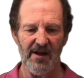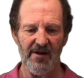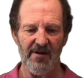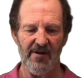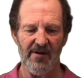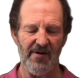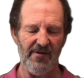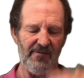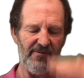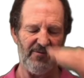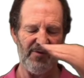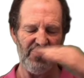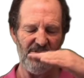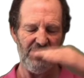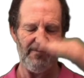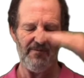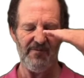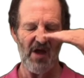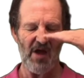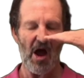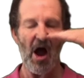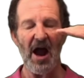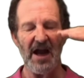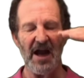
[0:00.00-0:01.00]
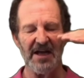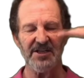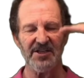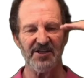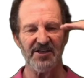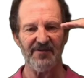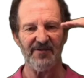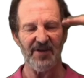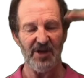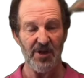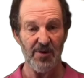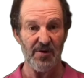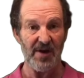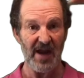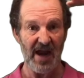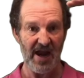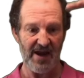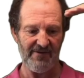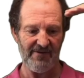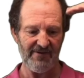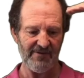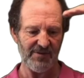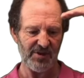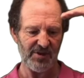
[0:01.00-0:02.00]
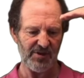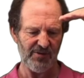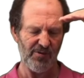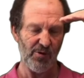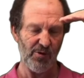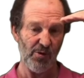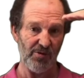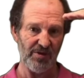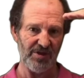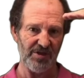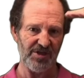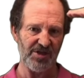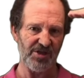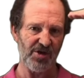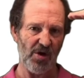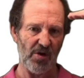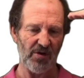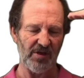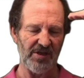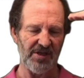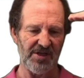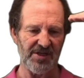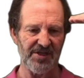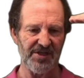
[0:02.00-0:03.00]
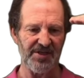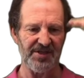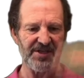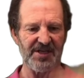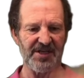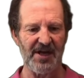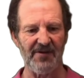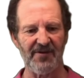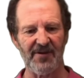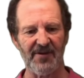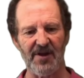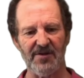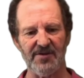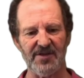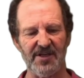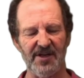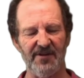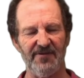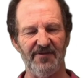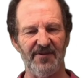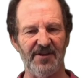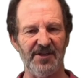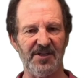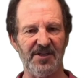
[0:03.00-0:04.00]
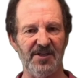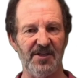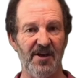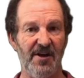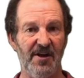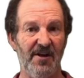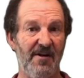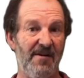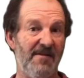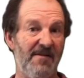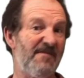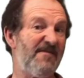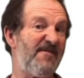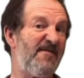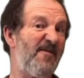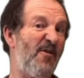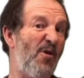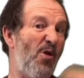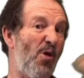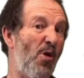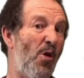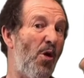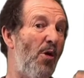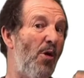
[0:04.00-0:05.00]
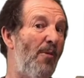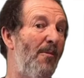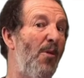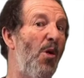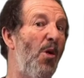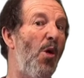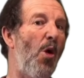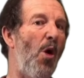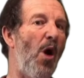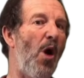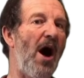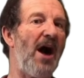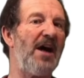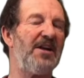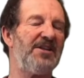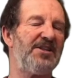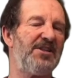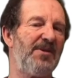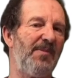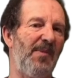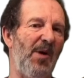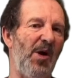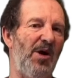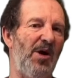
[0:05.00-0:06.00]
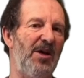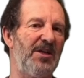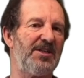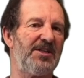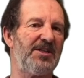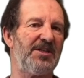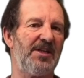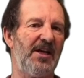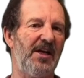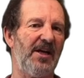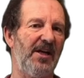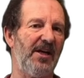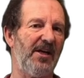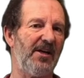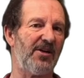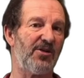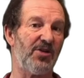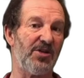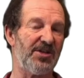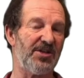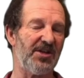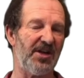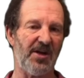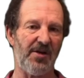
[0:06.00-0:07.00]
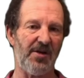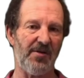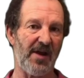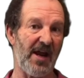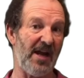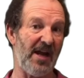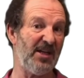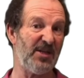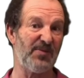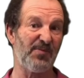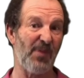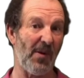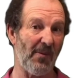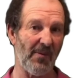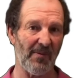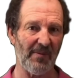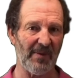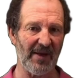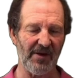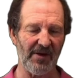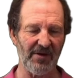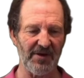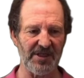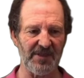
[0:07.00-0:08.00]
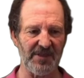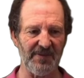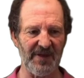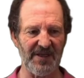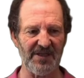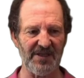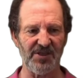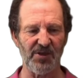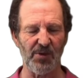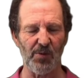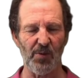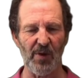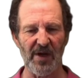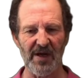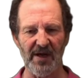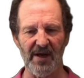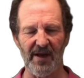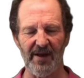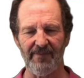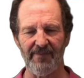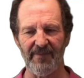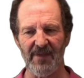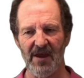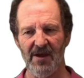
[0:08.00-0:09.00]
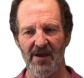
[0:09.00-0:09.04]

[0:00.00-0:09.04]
the height of the UK from sort of northern Scotland to the south coast, if there's 4 or more isobars crossing the UK, it's probably going to be too windy.